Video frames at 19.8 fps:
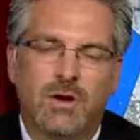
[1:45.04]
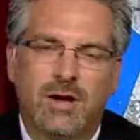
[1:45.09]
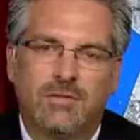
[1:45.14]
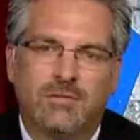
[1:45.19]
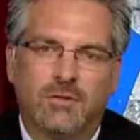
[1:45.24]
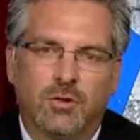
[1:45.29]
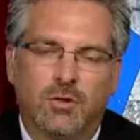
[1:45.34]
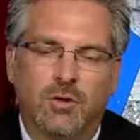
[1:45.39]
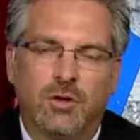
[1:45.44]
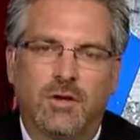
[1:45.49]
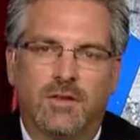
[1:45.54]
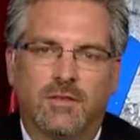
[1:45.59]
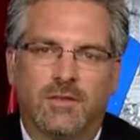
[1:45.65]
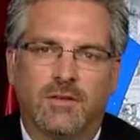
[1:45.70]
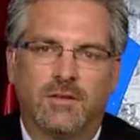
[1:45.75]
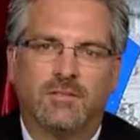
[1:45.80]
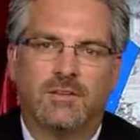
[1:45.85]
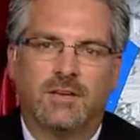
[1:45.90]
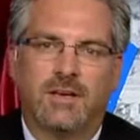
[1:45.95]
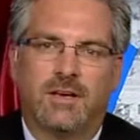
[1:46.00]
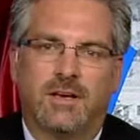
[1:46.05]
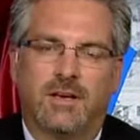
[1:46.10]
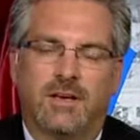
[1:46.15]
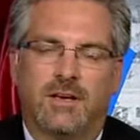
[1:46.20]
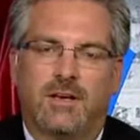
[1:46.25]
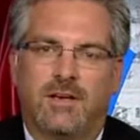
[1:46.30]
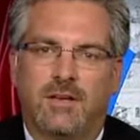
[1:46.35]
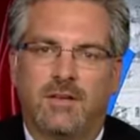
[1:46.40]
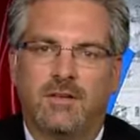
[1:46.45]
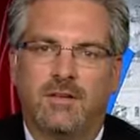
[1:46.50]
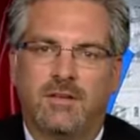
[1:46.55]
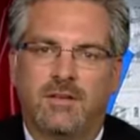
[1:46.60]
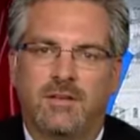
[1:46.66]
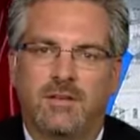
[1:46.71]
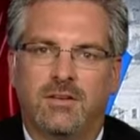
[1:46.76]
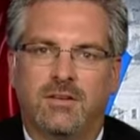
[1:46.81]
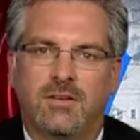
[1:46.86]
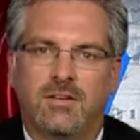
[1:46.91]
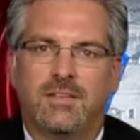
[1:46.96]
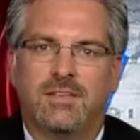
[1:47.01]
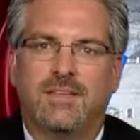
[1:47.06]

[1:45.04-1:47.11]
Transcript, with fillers: you have to look at this. To